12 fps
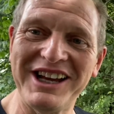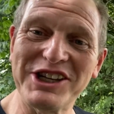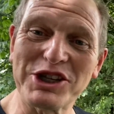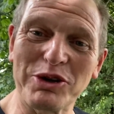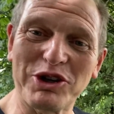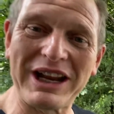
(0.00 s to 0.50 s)

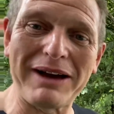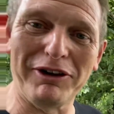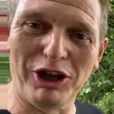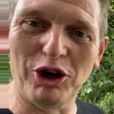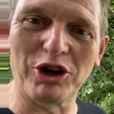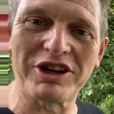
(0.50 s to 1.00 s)
so you could have a
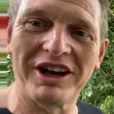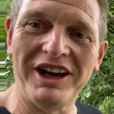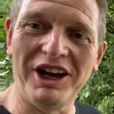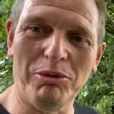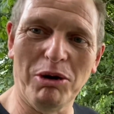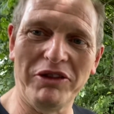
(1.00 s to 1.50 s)
look
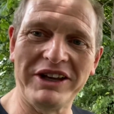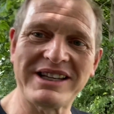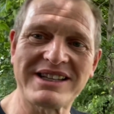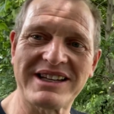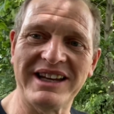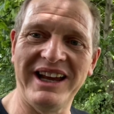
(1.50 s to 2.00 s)
at what
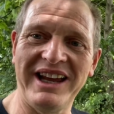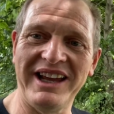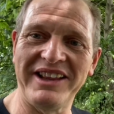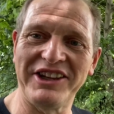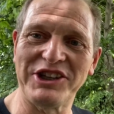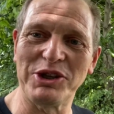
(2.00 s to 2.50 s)
this
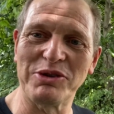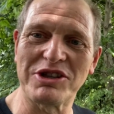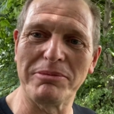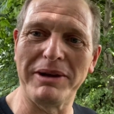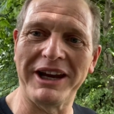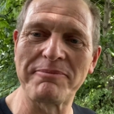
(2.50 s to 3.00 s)
used to
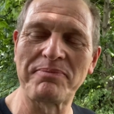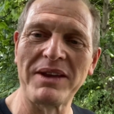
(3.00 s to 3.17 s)
be.